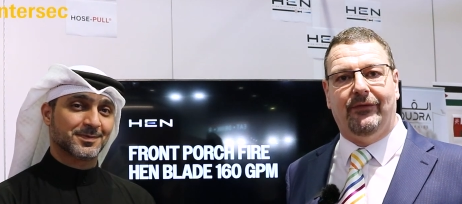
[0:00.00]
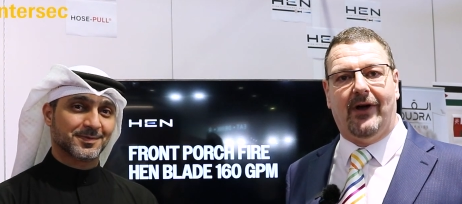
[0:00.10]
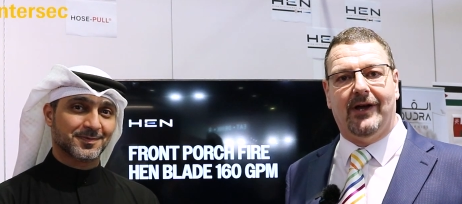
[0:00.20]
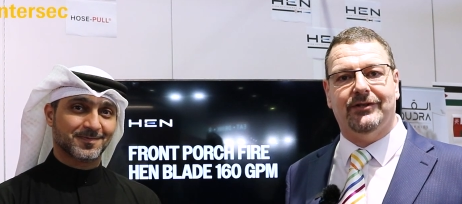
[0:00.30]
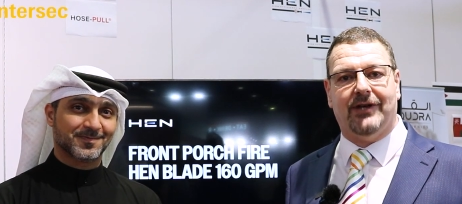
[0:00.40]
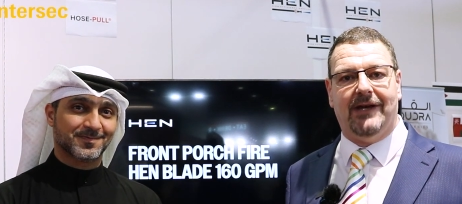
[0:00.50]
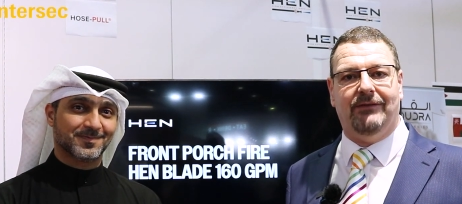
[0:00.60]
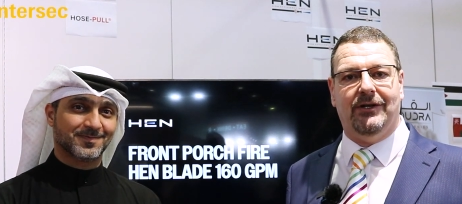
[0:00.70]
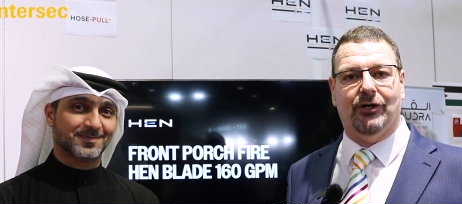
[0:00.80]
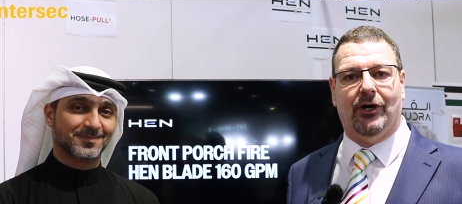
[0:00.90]
Speaker 1: Fire
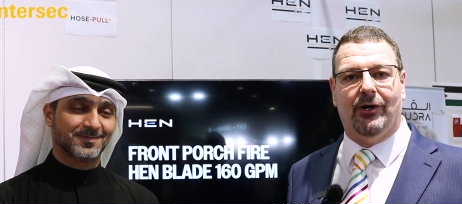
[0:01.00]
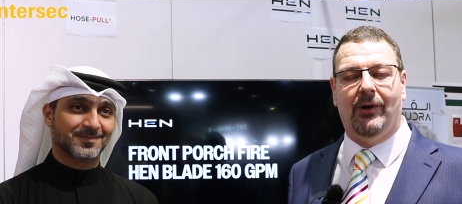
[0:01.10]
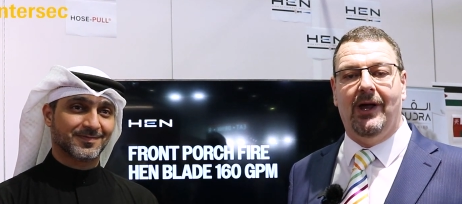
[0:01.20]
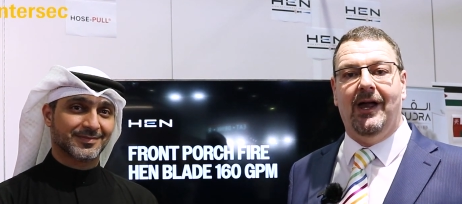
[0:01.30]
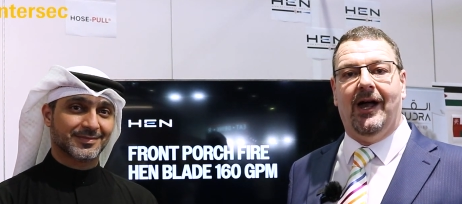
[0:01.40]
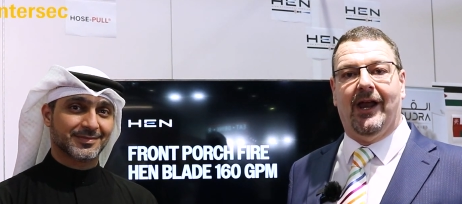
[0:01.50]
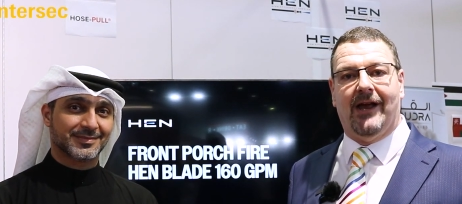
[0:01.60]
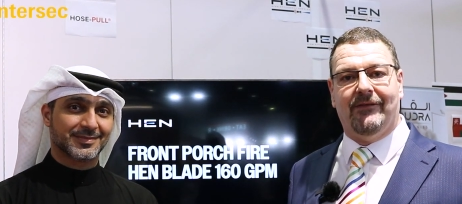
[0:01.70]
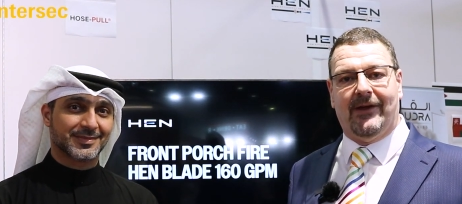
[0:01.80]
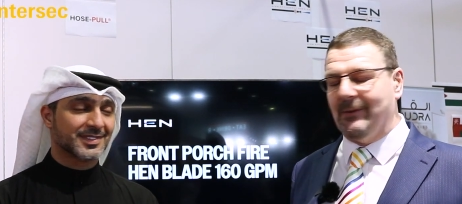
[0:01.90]
Safety Journal, and
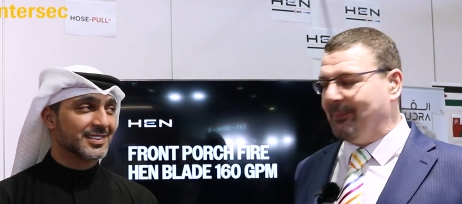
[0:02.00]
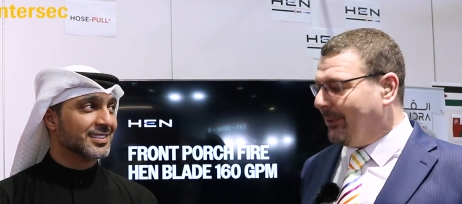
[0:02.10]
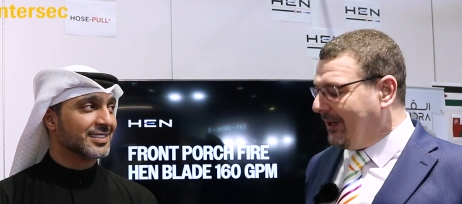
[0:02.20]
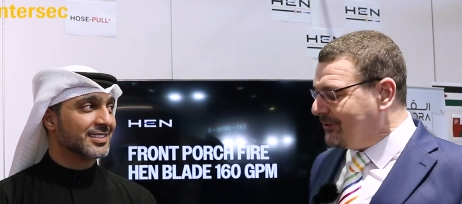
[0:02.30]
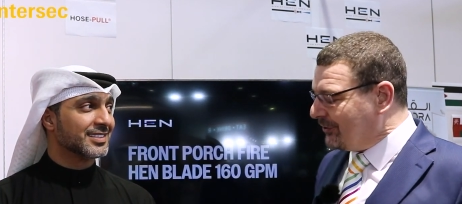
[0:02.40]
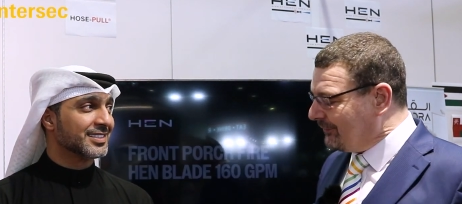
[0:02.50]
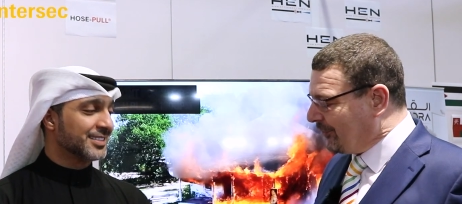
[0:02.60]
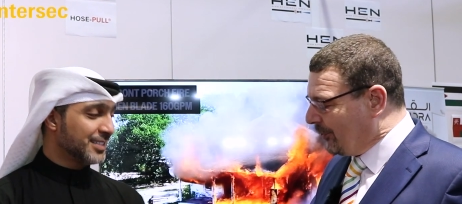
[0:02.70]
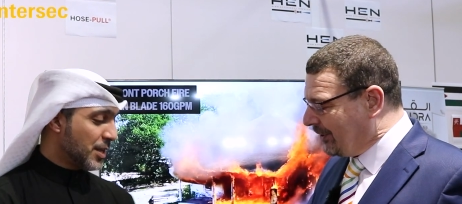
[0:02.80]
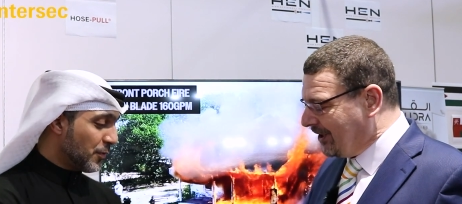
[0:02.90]
I've had the pleasure of
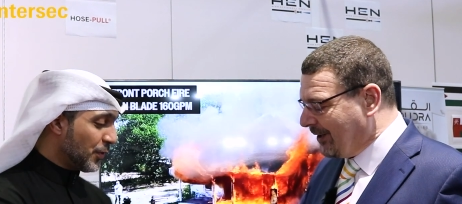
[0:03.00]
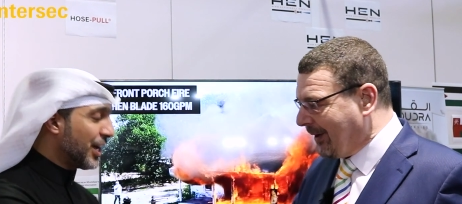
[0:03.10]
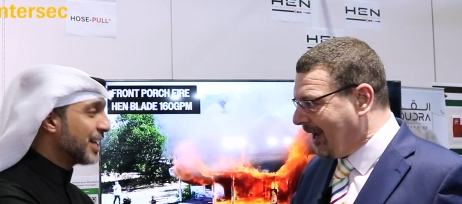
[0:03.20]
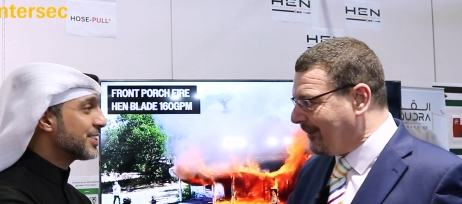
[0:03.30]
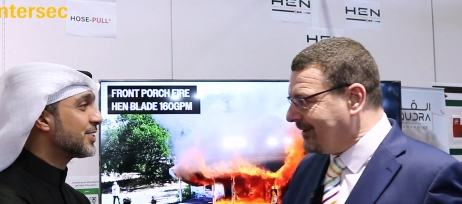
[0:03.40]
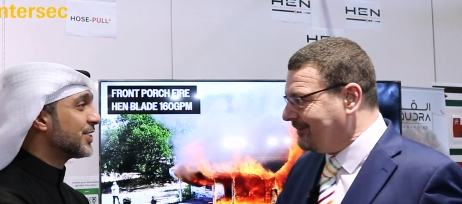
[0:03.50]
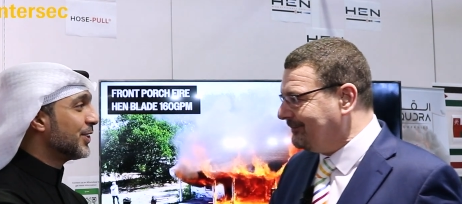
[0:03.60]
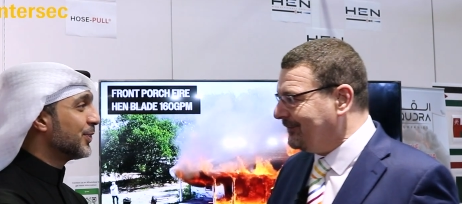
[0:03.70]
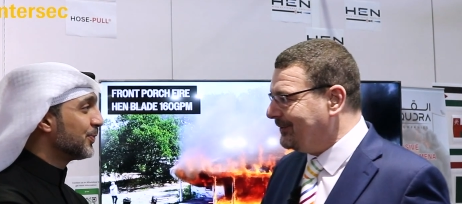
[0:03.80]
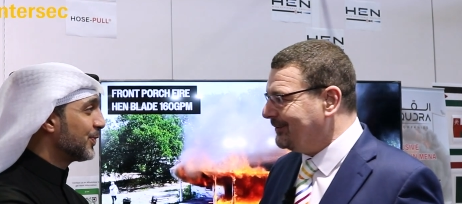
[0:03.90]
talking now. nice to see
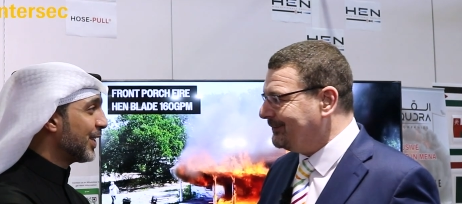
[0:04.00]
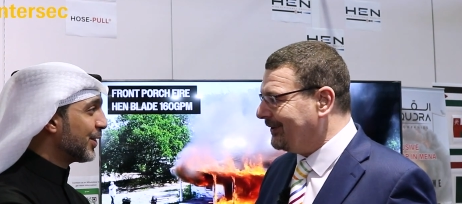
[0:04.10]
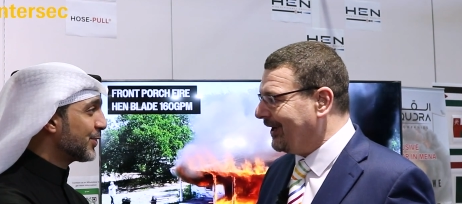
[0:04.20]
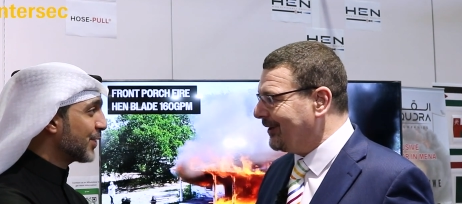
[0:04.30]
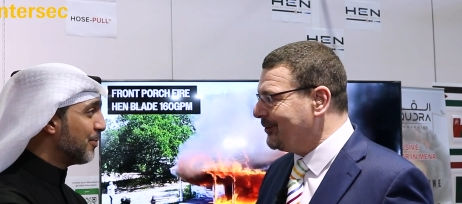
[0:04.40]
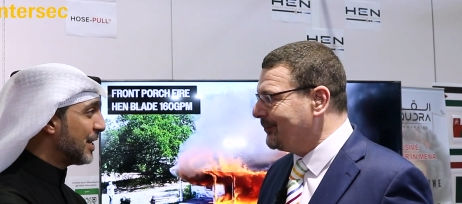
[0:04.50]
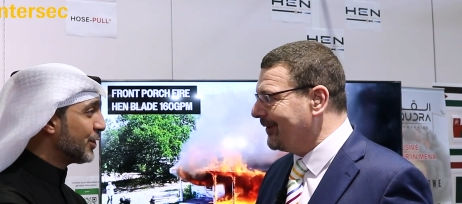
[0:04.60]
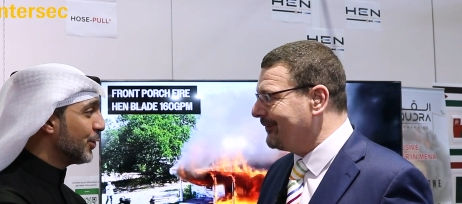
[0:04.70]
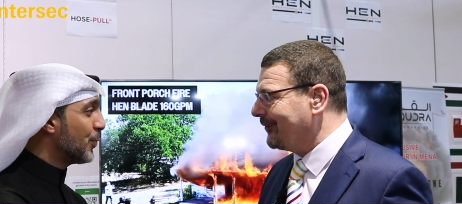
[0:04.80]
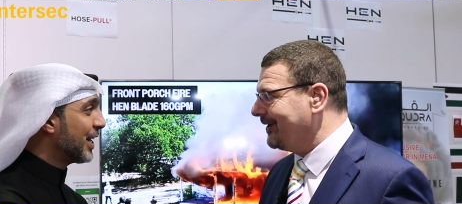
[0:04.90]
you. Thank you so and much.
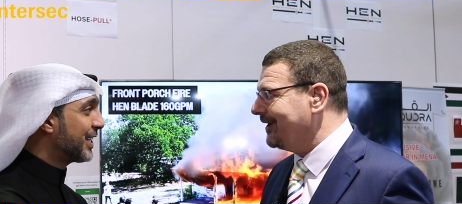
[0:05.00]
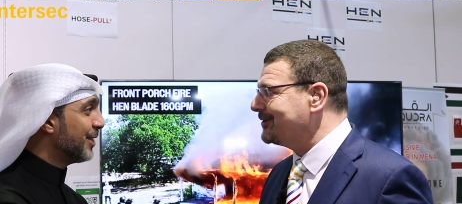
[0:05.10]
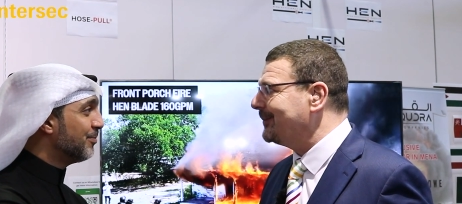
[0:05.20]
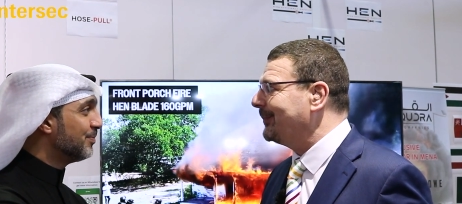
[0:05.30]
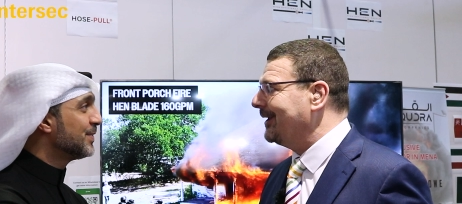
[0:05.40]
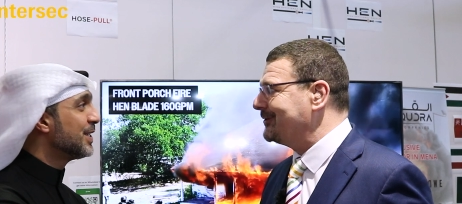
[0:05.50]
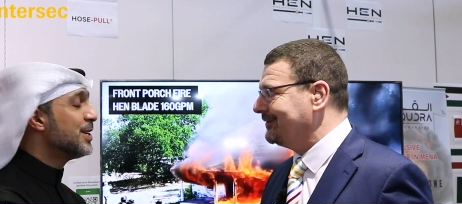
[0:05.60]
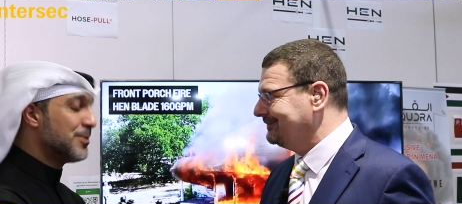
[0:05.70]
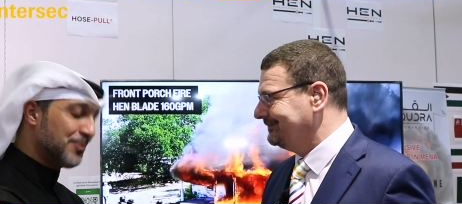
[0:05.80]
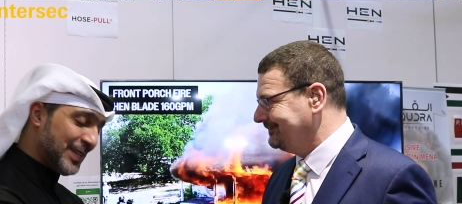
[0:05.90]
my You're friend. Welcome. It's a
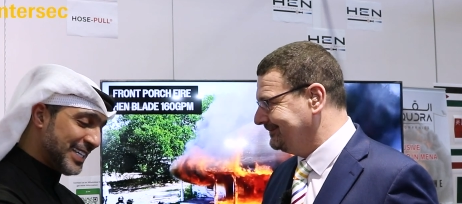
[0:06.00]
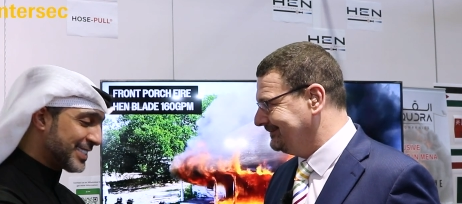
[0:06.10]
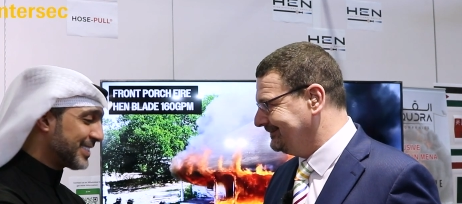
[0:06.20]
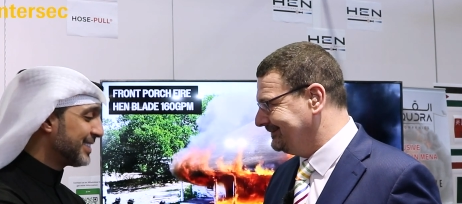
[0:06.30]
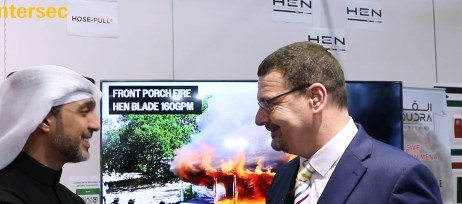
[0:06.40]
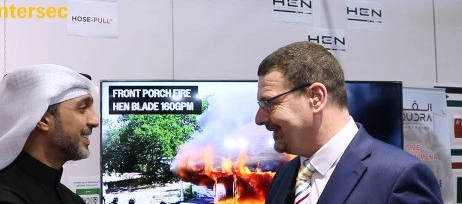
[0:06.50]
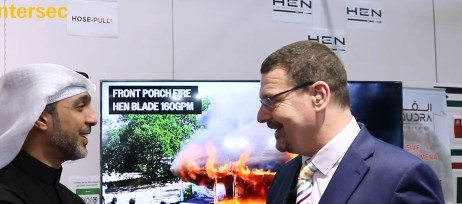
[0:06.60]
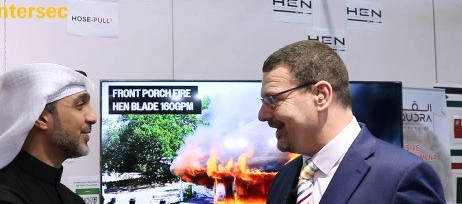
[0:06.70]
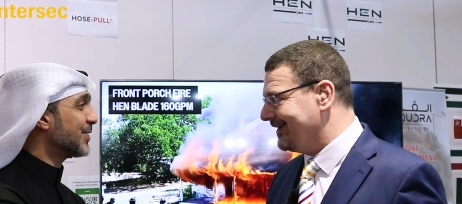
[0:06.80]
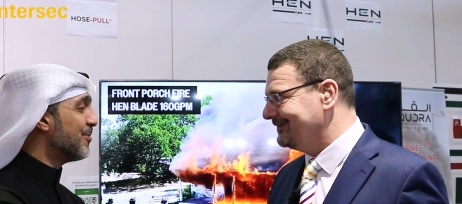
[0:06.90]
pleasure.
Speaker 2: Please. Take
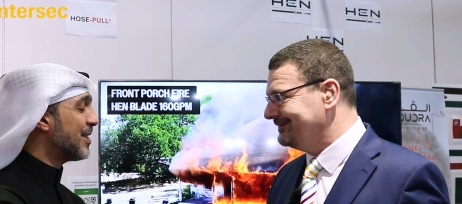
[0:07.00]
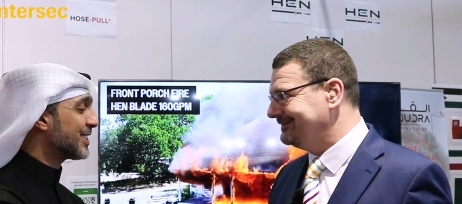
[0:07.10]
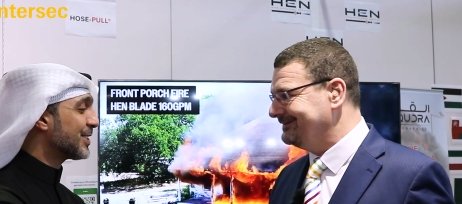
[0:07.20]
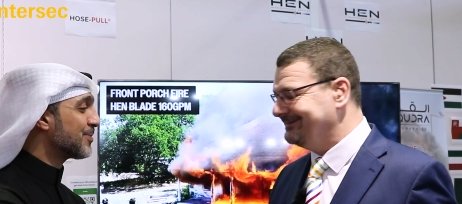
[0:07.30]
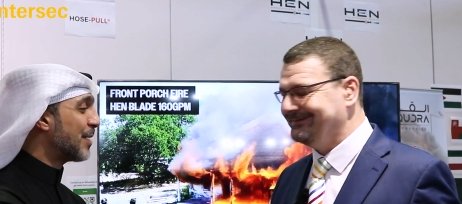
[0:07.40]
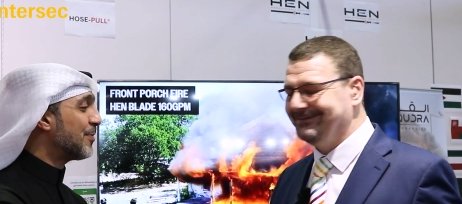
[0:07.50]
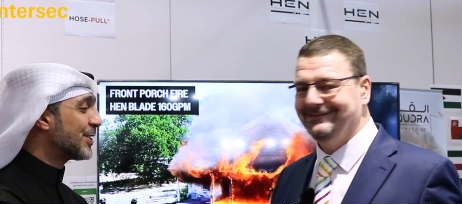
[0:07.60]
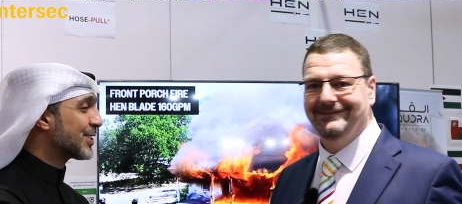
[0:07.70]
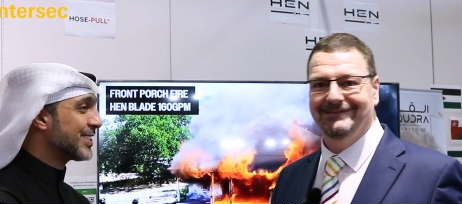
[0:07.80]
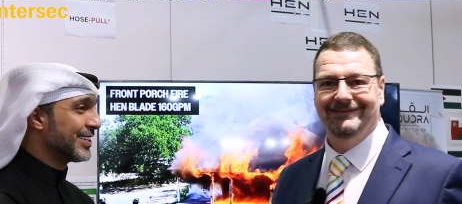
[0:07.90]
Thank care. you so much. It's my
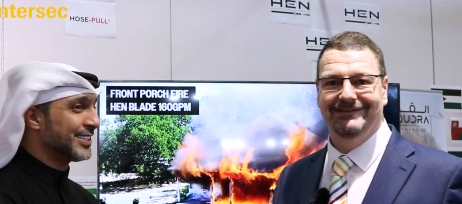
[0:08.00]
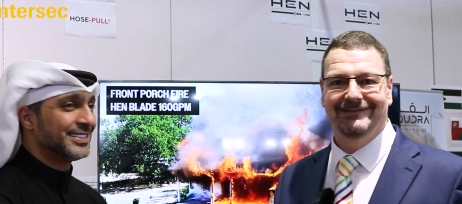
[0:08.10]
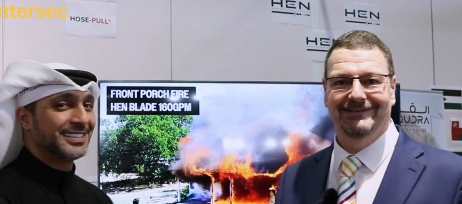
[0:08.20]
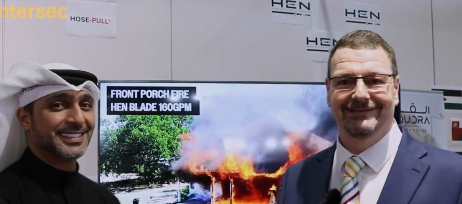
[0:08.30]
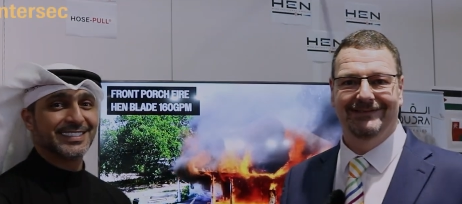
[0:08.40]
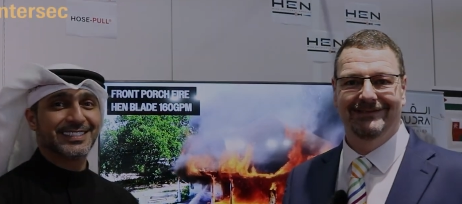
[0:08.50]
pleasure, sir.